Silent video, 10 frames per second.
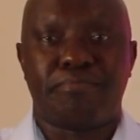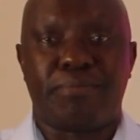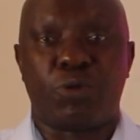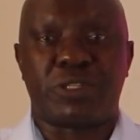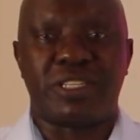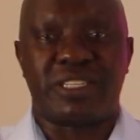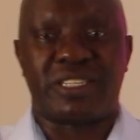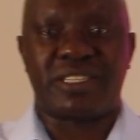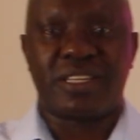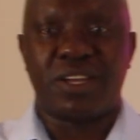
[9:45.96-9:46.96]
But watch
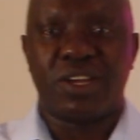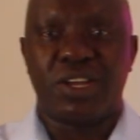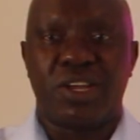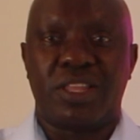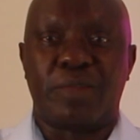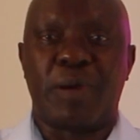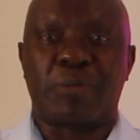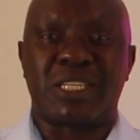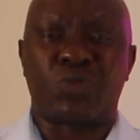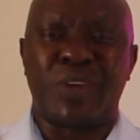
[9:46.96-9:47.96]
this. The
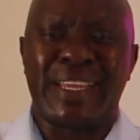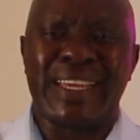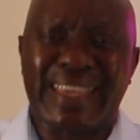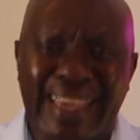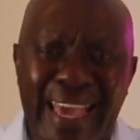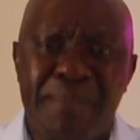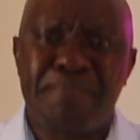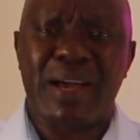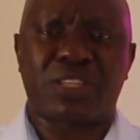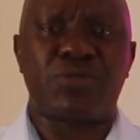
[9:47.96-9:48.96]
Bible says, when he
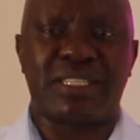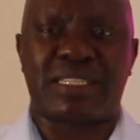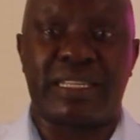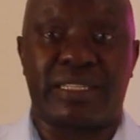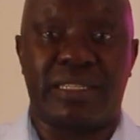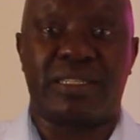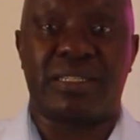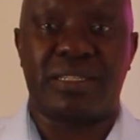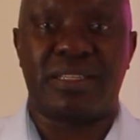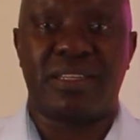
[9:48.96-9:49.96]
came back to his
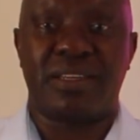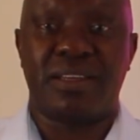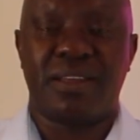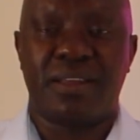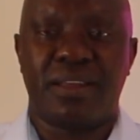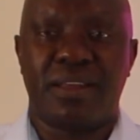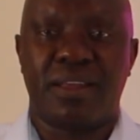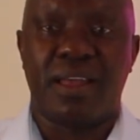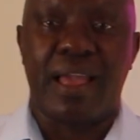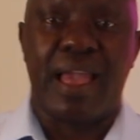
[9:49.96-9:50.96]
senses
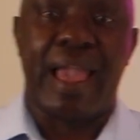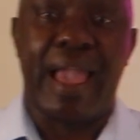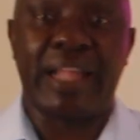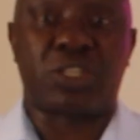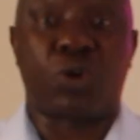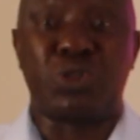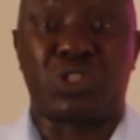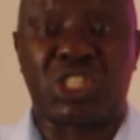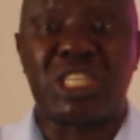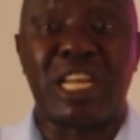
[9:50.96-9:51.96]
and
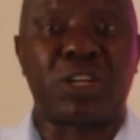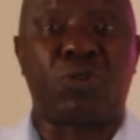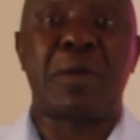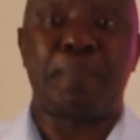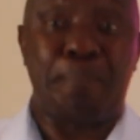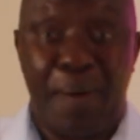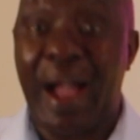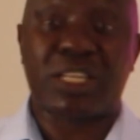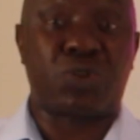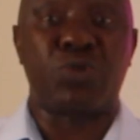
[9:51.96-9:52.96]
considered going
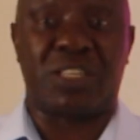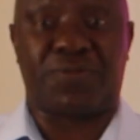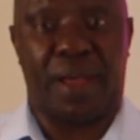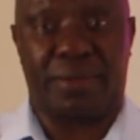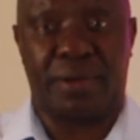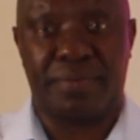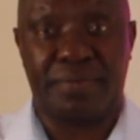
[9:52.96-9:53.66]
back to his father,